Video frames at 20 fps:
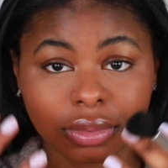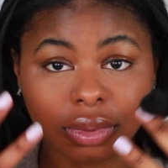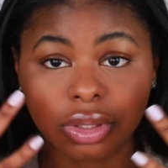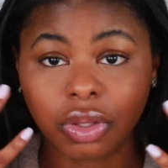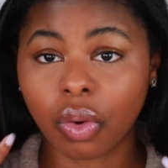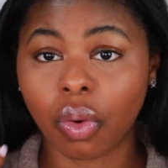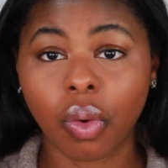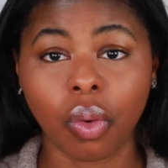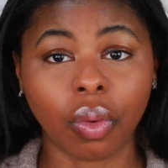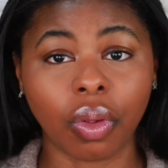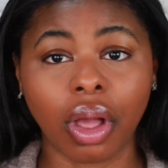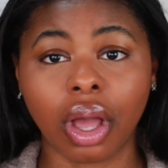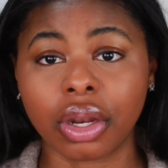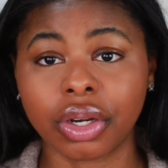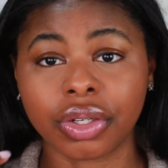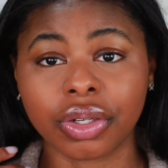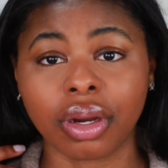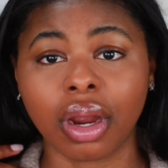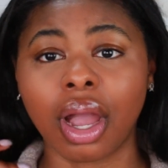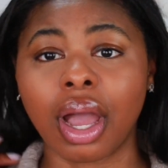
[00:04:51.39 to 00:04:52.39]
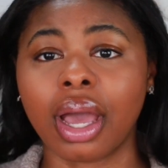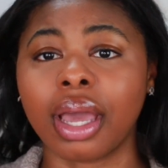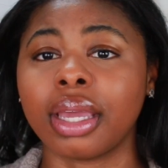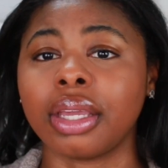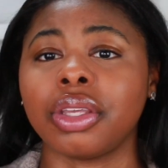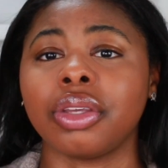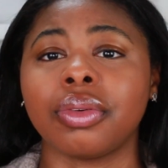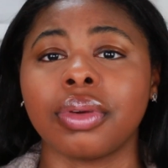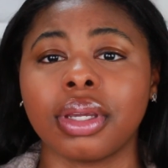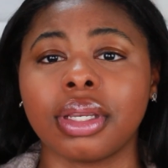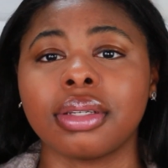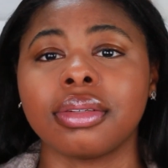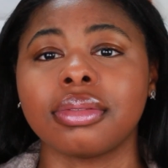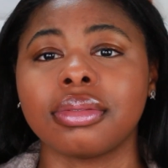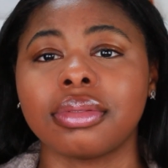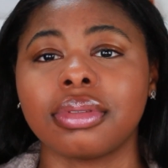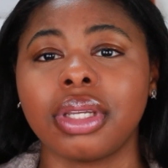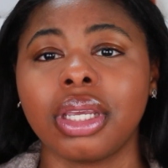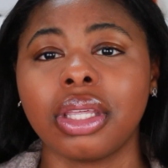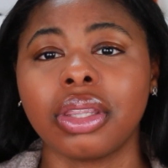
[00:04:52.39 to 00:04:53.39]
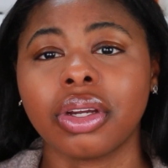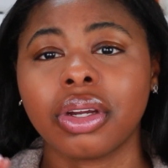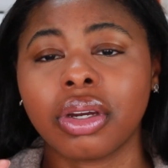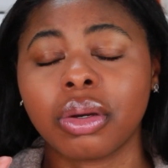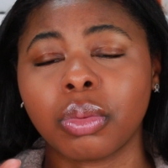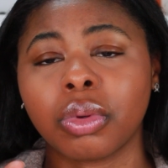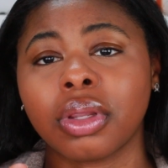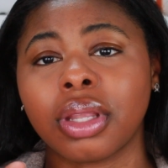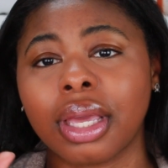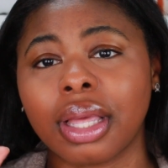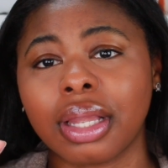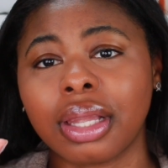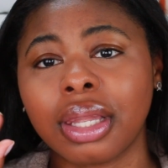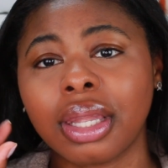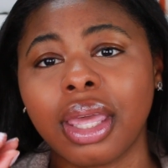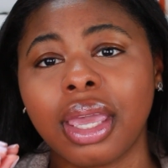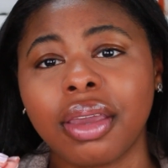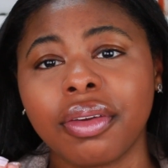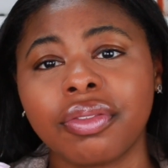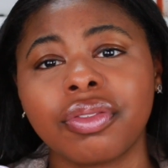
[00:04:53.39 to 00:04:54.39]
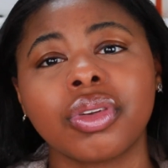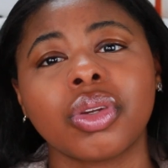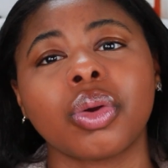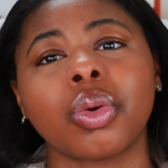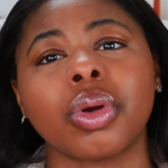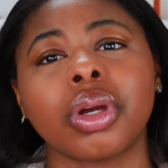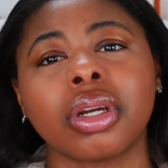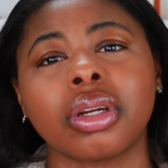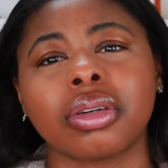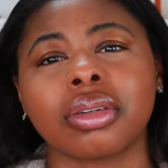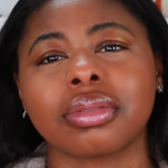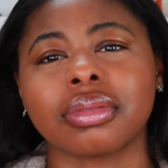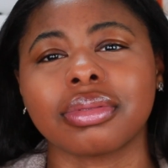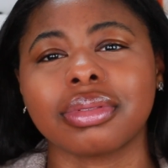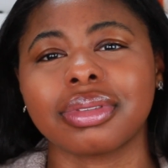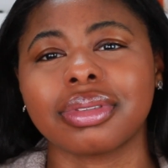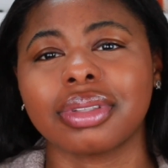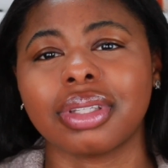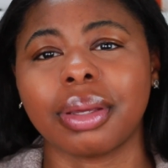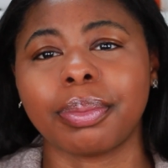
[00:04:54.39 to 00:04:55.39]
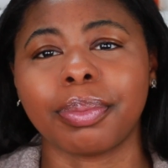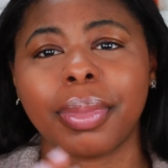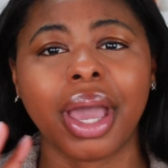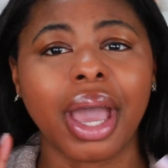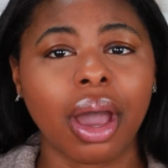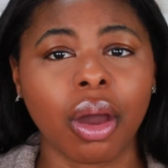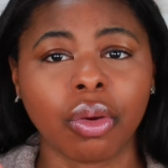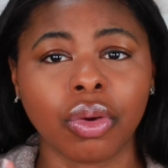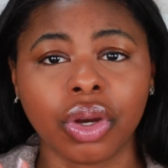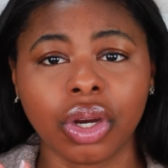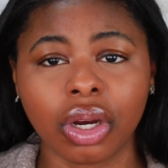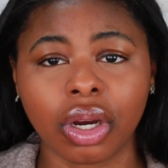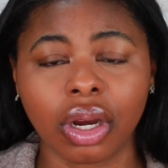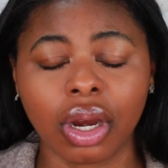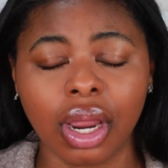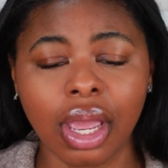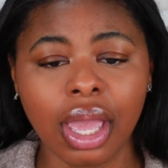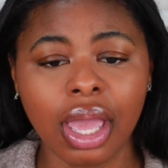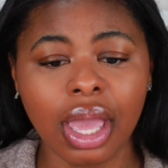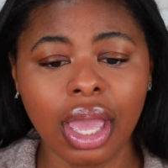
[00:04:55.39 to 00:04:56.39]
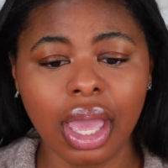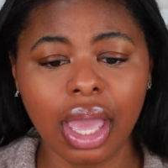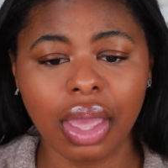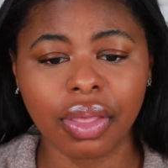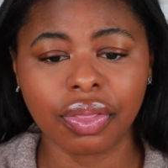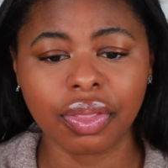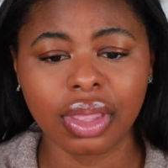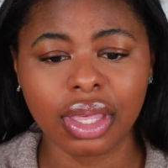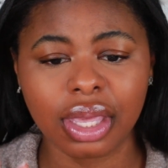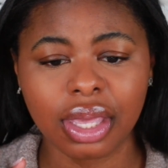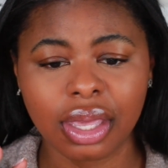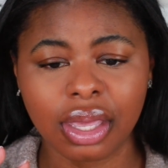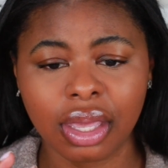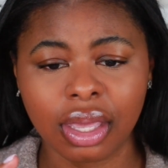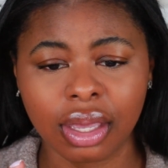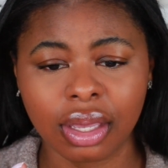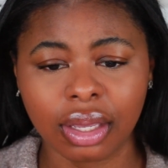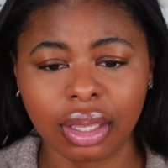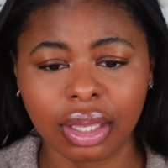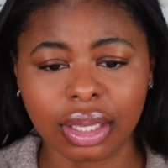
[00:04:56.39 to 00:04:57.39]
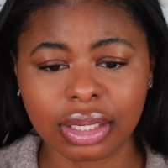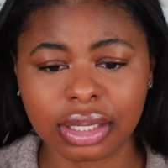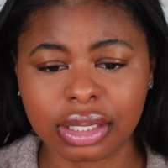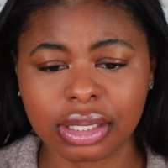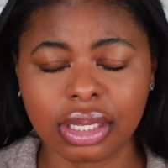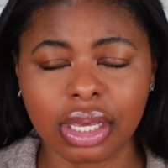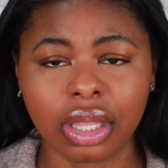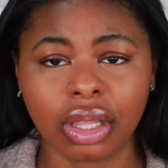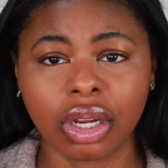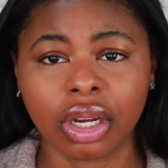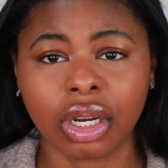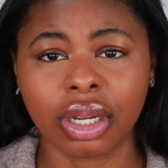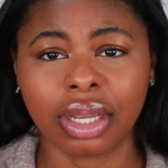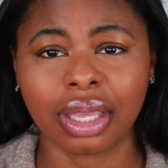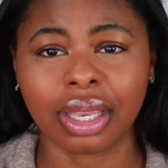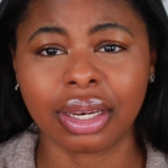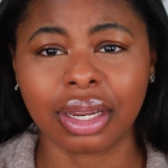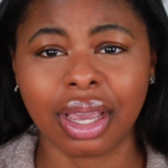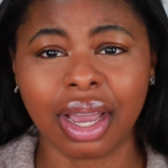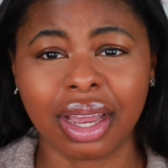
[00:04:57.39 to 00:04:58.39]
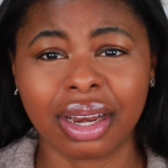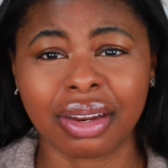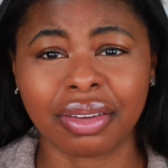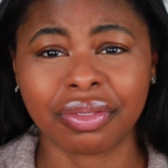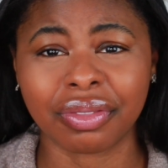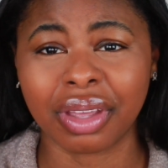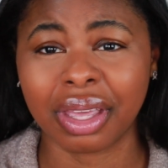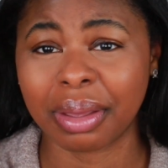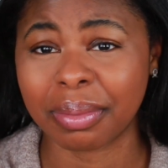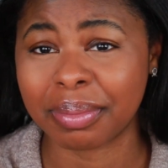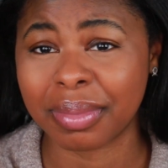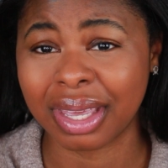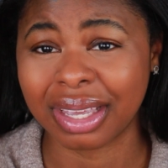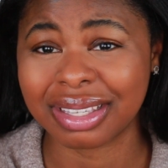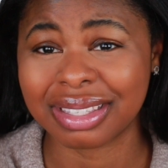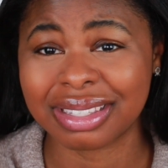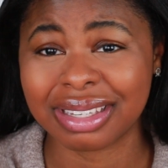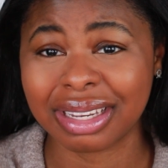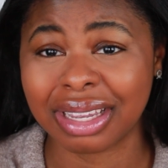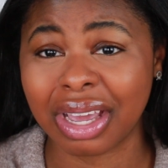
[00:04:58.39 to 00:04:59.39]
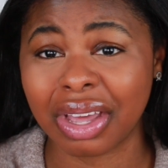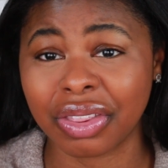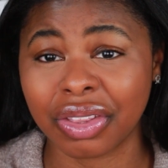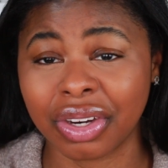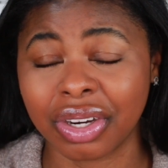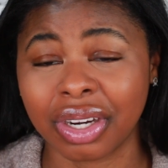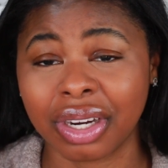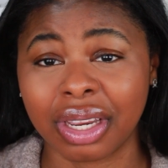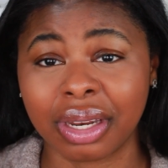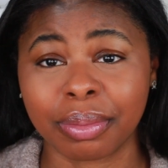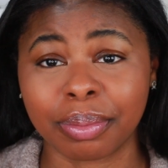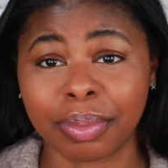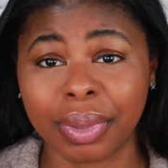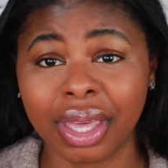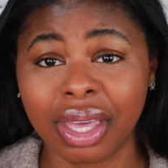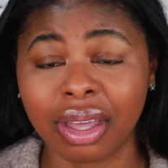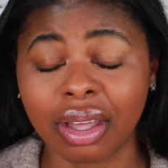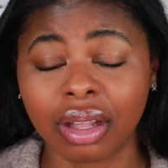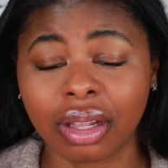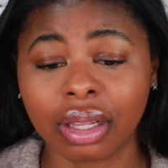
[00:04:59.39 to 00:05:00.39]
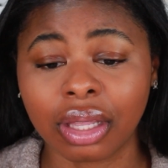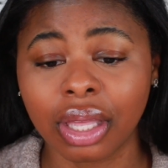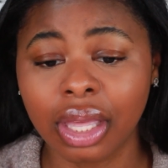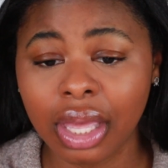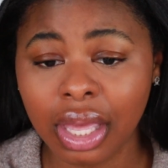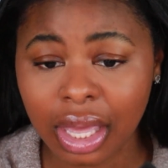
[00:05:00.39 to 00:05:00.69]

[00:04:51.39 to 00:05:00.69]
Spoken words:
whole under eye. You can either, it will like lift, or the powder and the concealer can kind of like mix together and pill.